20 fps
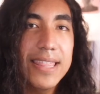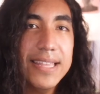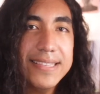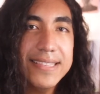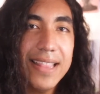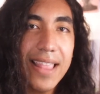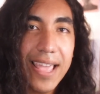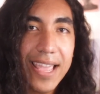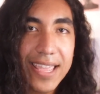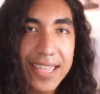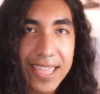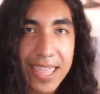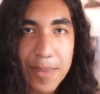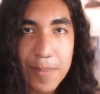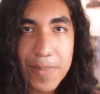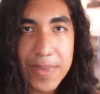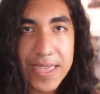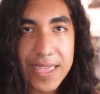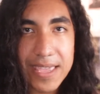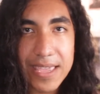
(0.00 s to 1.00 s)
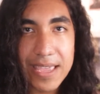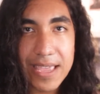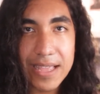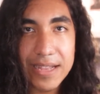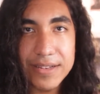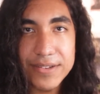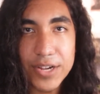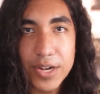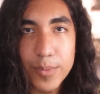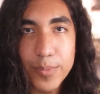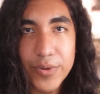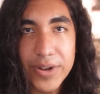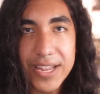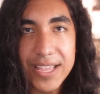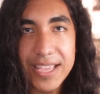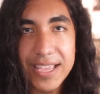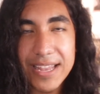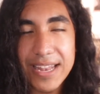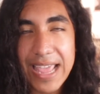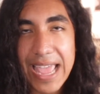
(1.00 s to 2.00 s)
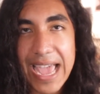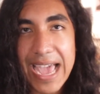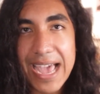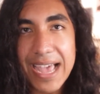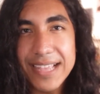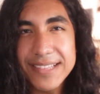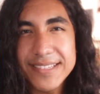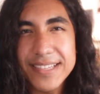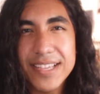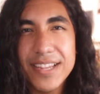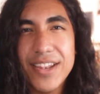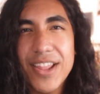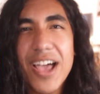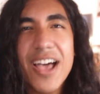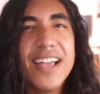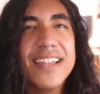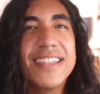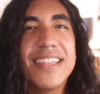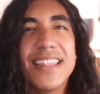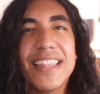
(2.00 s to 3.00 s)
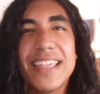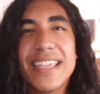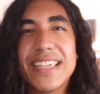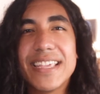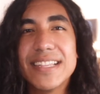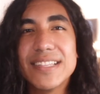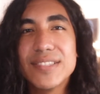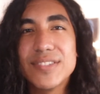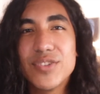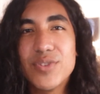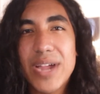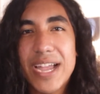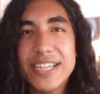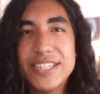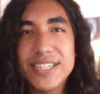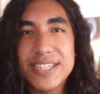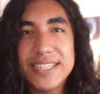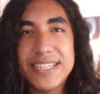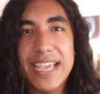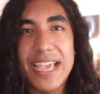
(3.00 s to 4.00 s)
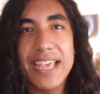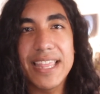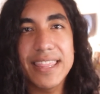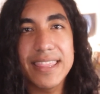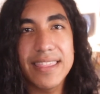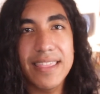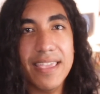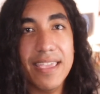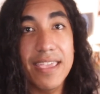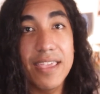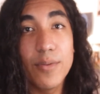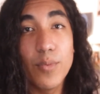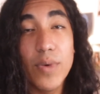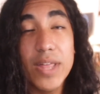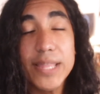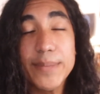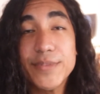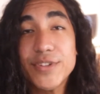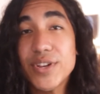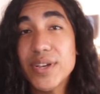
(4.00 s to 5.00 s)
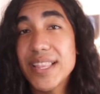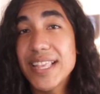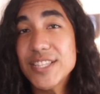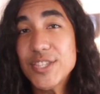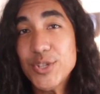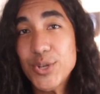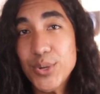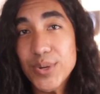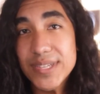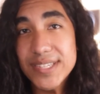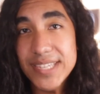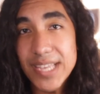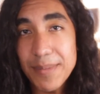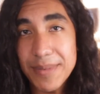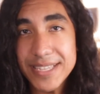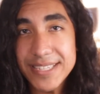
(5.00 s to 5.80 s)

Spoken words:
This light can be interpreted as a nod to Lincoln's tragic death. And while I'm sure that's true to some